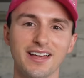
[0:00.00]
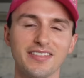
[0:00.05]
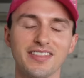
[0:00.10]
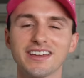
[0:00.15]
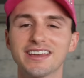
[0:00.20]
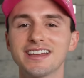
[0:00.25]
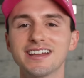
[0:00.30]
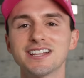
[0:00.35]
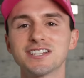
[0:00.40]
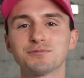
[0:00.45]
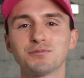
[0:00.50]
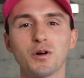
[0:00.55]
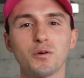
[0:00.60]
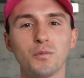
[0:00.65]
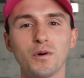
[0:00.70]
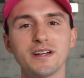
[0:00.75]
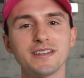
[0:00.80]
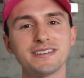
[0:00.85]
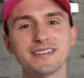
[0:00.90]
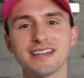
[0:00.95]
that the kids will
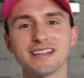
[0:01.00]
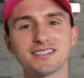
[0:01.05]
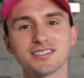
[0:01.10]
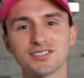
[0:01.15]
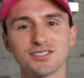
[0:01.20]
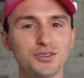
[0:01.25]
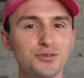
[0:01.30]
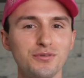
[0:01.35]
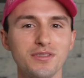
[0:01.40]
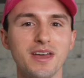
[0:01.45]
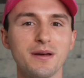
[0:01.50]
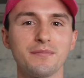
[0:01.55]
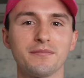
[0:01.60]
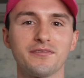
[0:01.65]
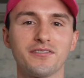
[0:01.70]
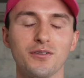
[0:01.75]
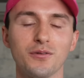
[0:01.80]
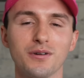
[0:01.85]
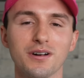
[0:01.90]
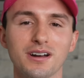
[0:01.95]
one day sue them
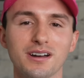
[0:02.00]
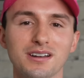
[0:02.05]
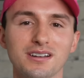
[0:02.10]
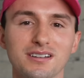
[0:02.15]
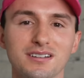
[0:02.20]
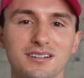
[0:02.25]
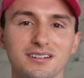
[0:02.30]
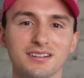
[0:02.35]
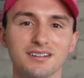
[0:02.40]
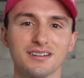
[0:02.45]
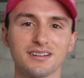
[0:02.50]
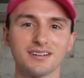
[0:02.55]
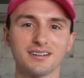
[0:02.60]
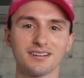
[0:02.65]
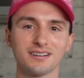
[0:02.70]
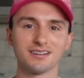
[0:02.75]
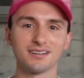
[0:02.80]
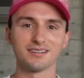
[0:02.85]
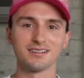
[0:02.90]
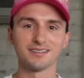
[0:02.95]
for.
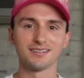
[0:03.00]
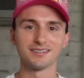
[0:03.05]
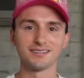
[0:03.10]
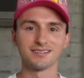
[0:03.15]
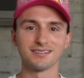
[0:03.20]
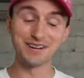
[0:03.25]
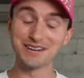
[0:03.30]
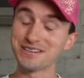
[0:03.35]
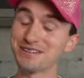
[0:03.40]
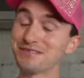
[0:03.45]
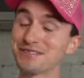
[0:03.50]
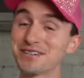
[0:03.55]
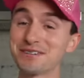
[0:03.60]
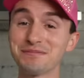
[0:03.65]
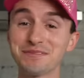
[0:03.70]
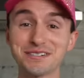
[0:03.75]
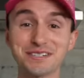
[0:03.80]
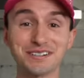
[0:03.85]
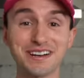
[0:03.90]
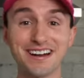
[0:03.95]
But
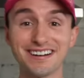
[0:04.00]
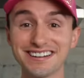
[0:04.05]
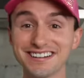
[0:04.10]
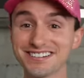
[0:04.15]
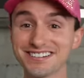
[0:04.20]
YouTubers are out